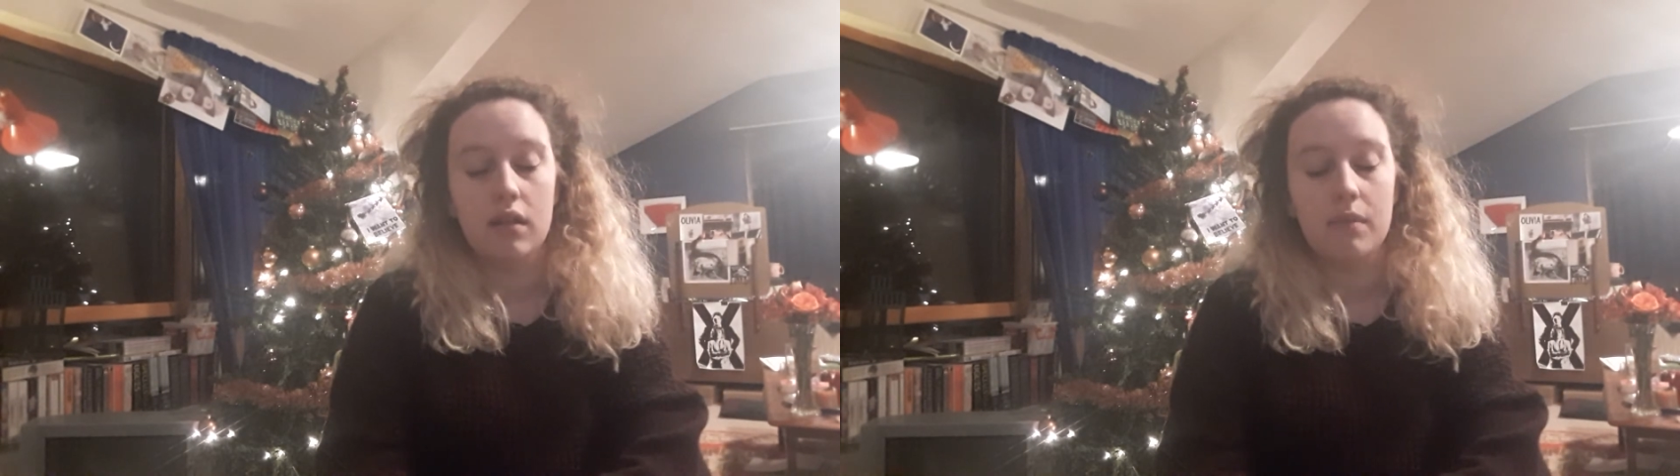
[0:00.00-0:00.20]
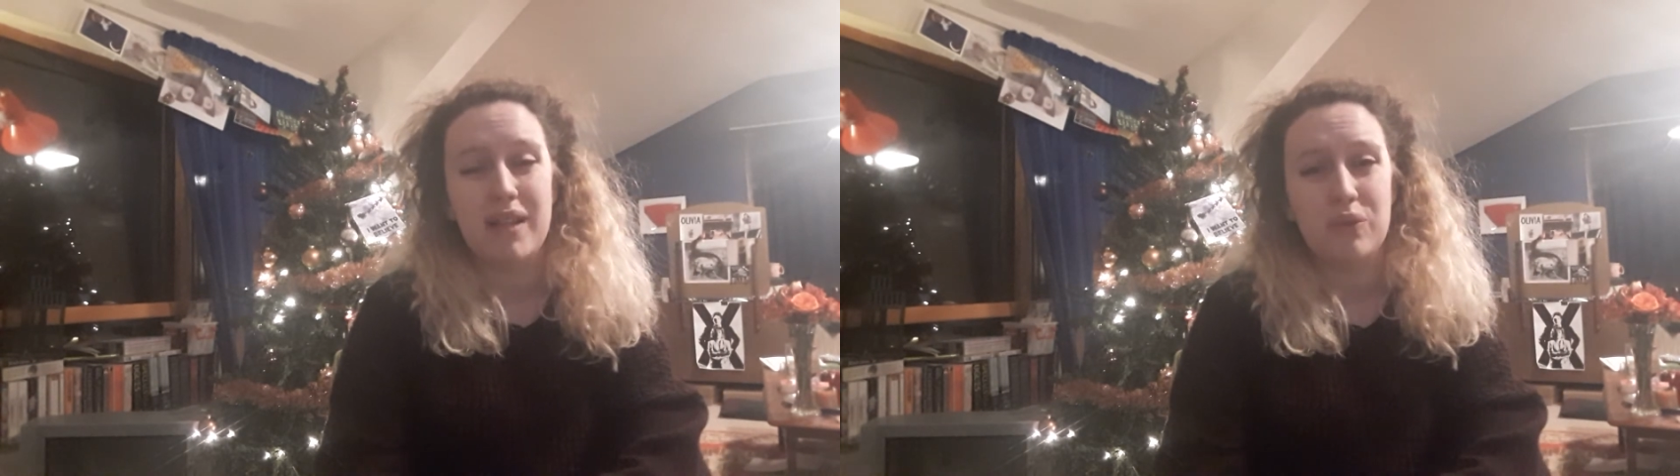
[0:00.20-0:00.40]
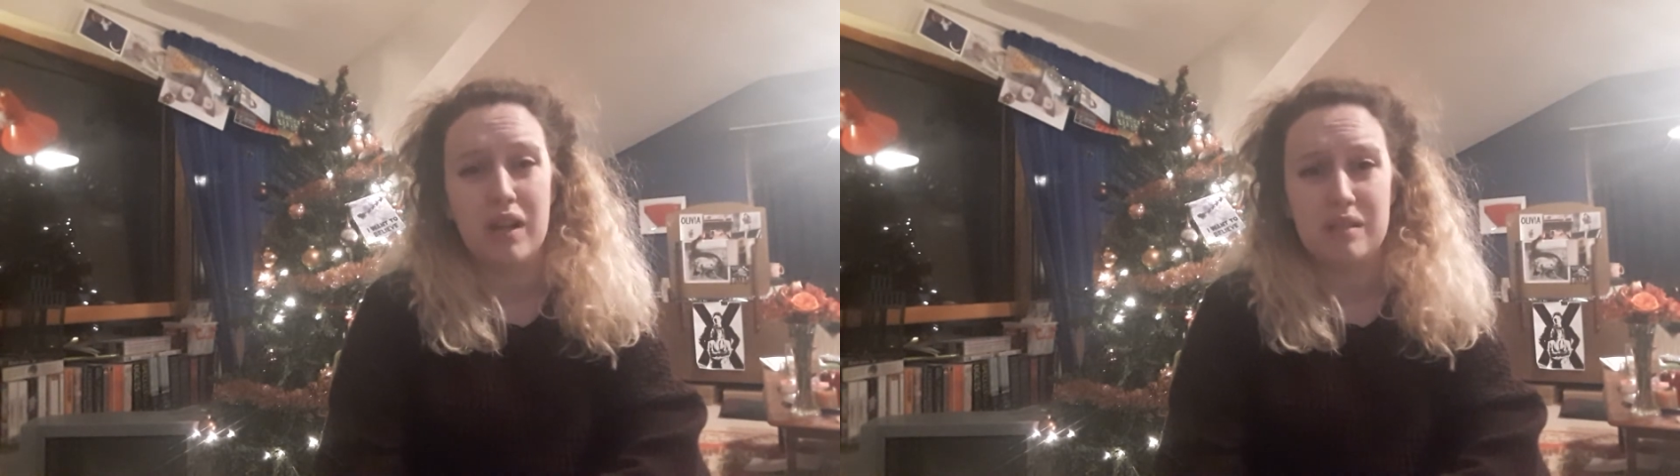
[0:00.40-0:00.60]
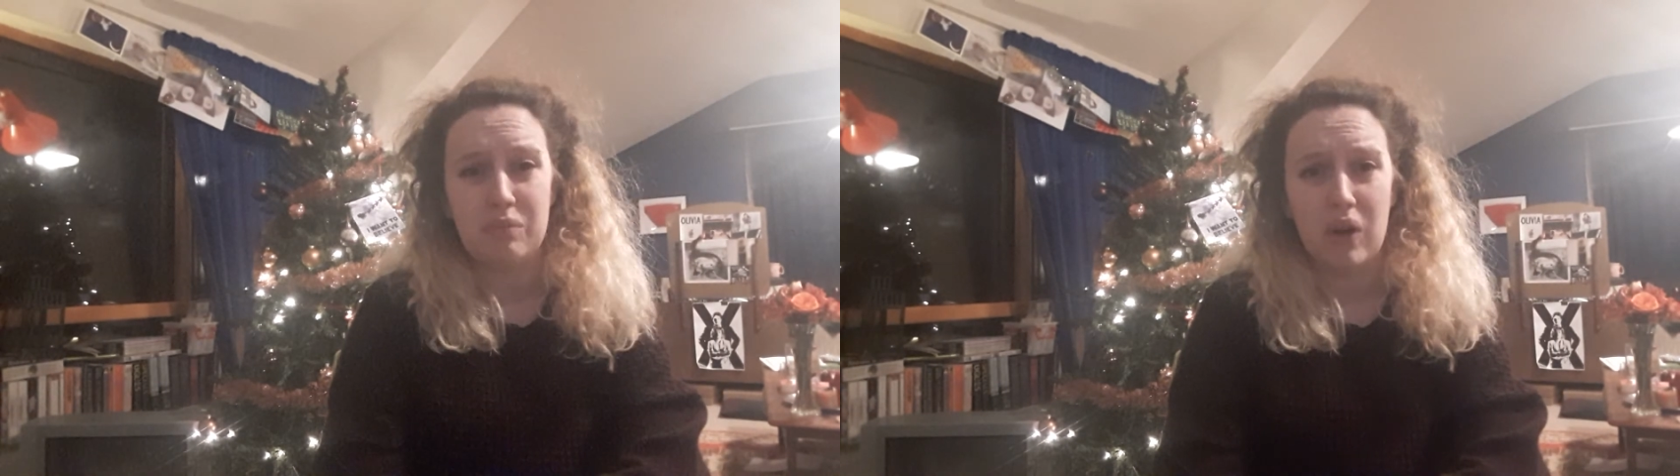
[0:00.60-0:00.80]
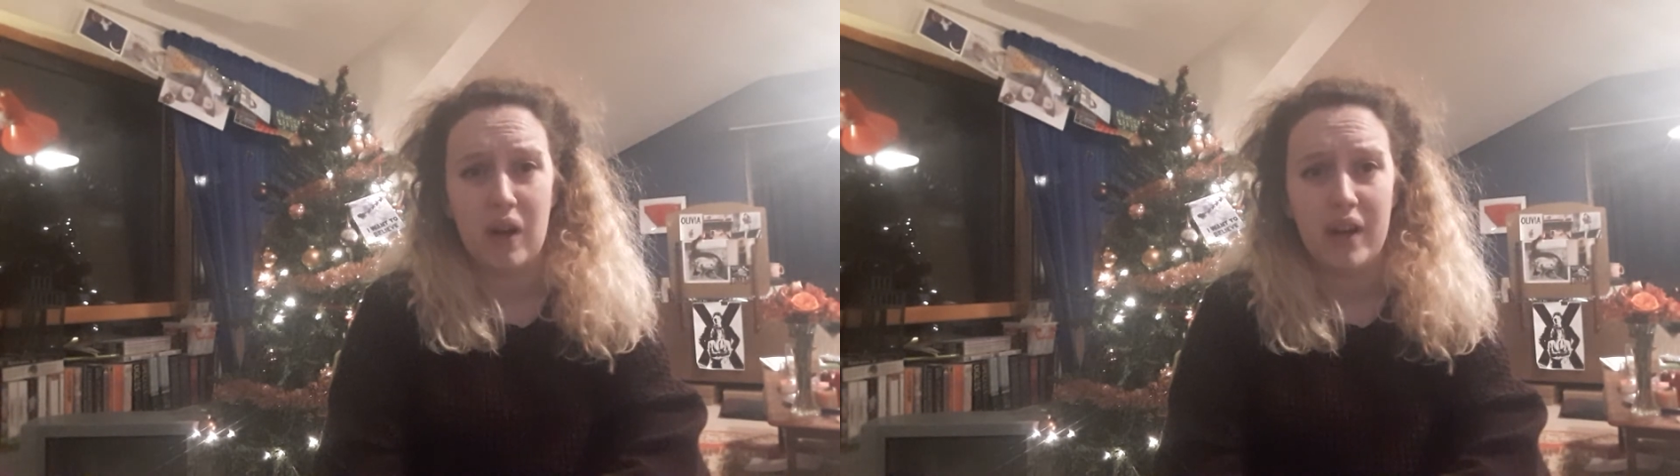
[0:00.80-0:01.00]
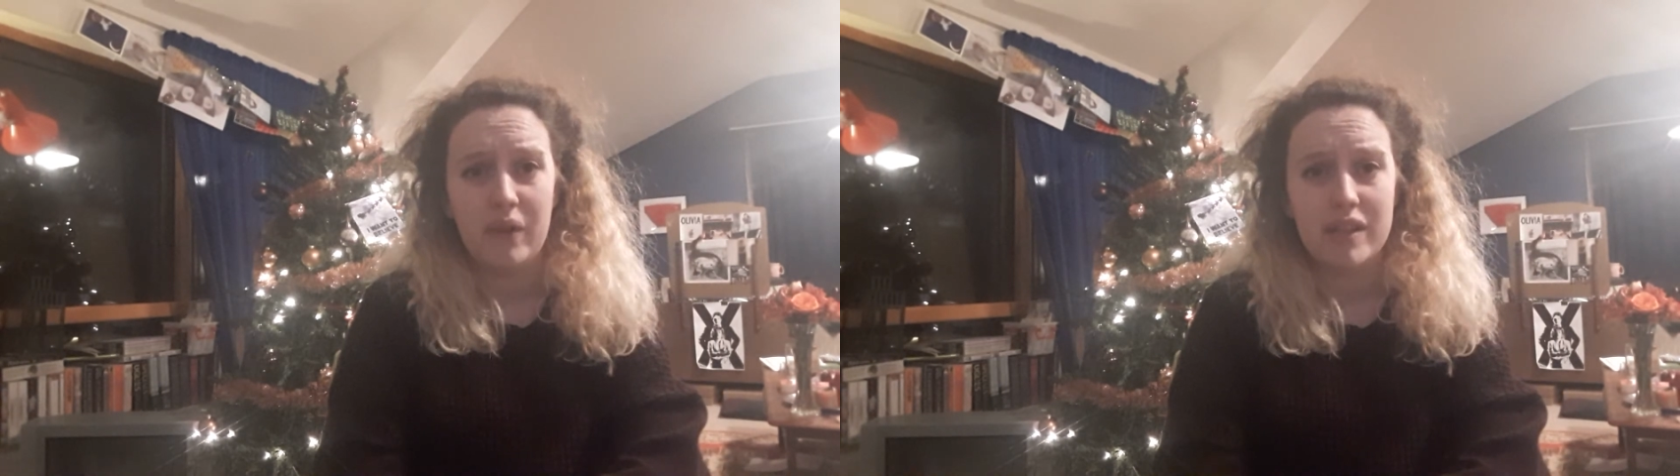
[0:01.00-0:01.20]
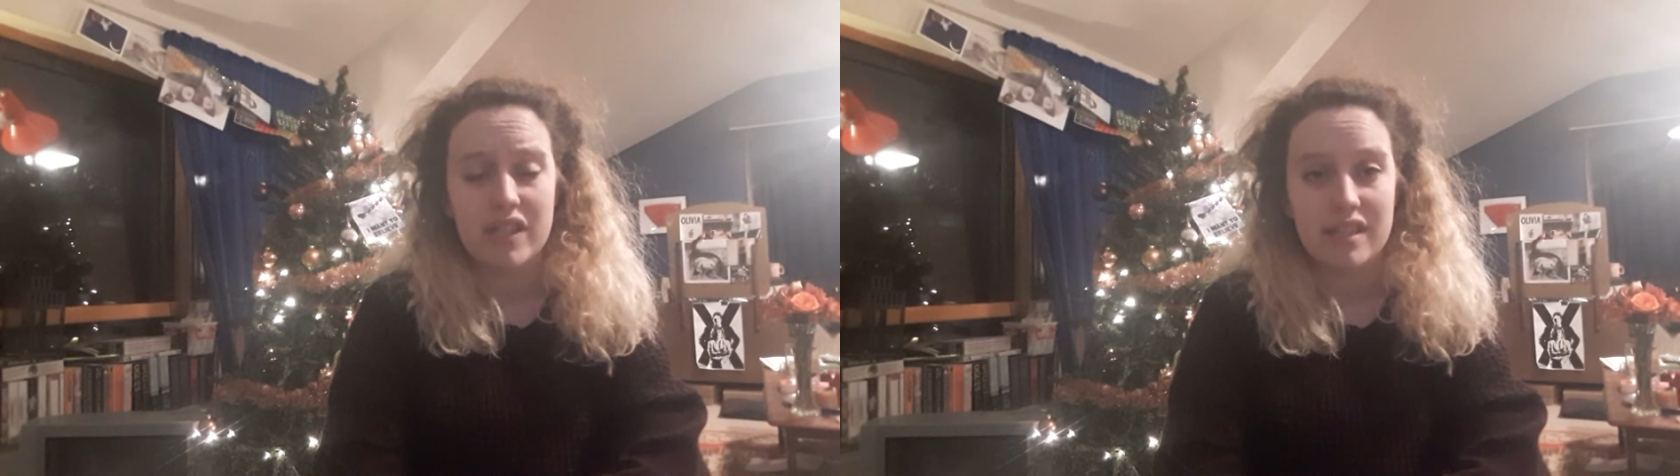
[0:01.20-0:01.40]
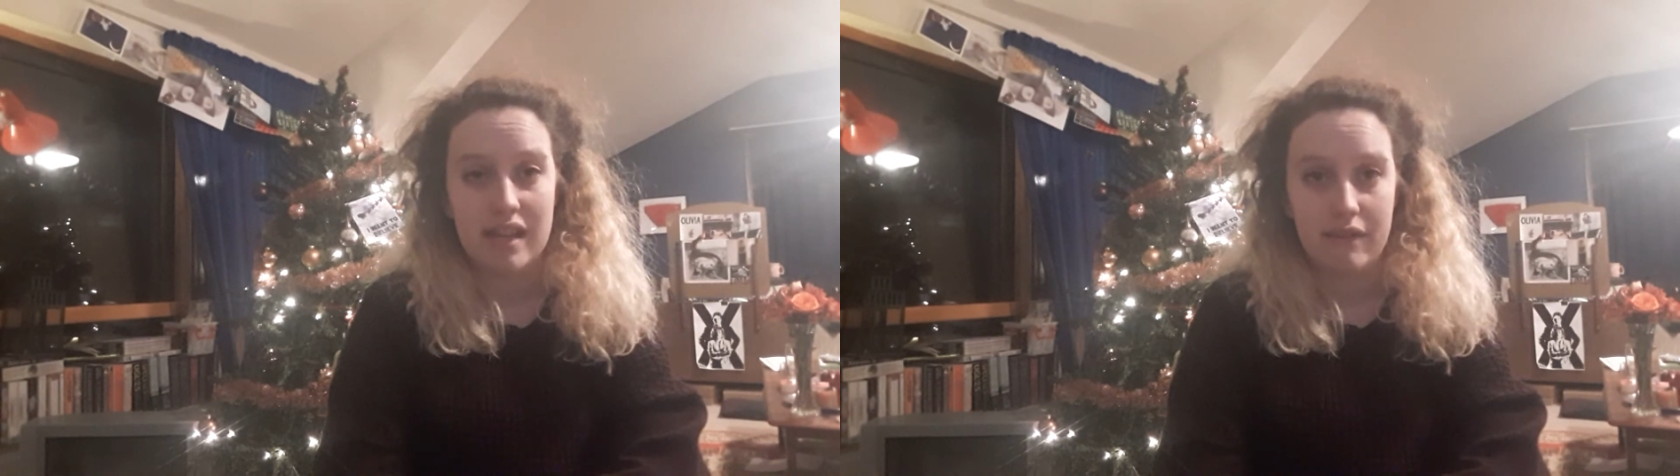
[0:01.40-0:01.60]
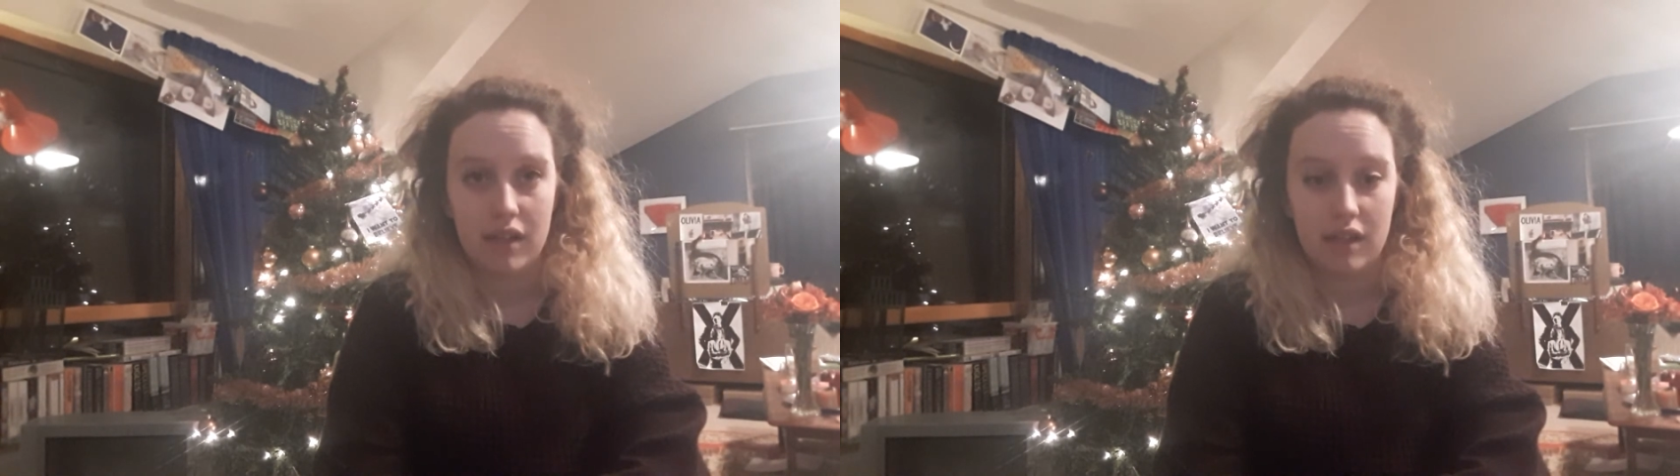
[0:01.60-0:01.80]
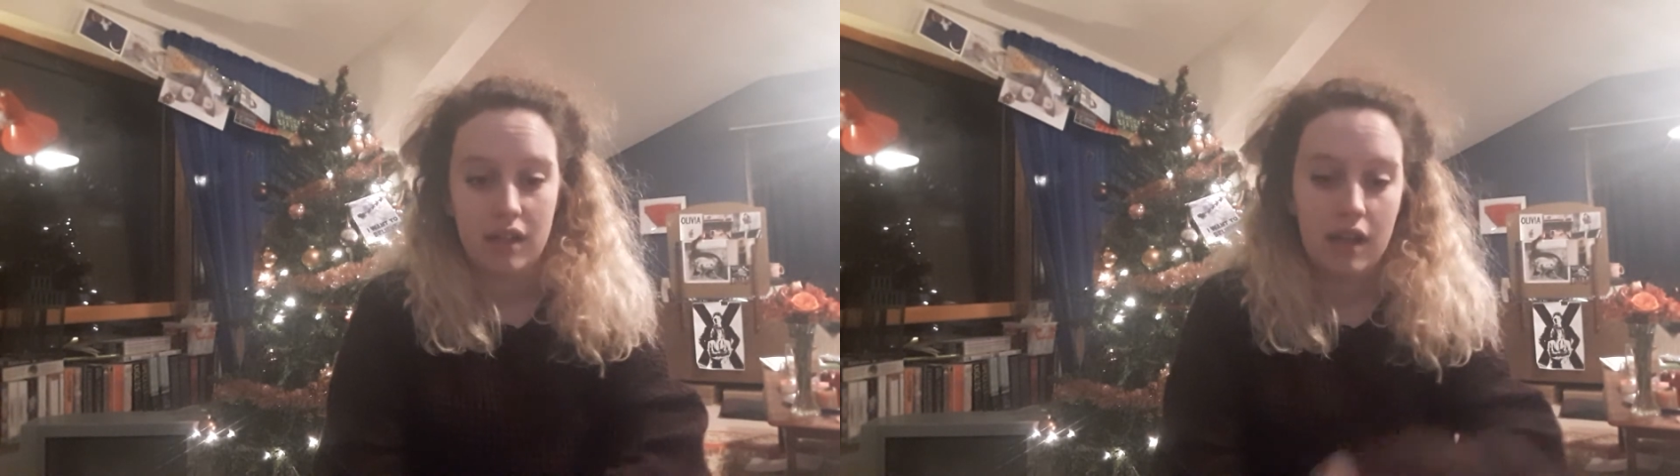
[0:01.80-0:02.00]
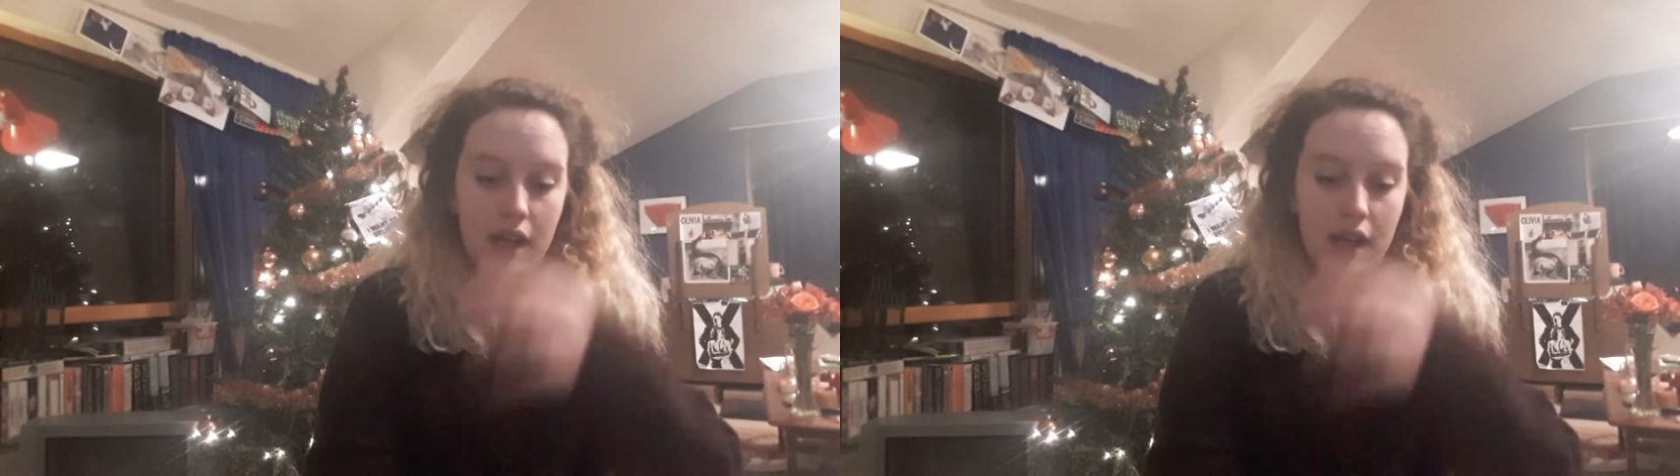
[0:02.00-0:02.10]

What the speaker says: Back to work tomorrow, which is never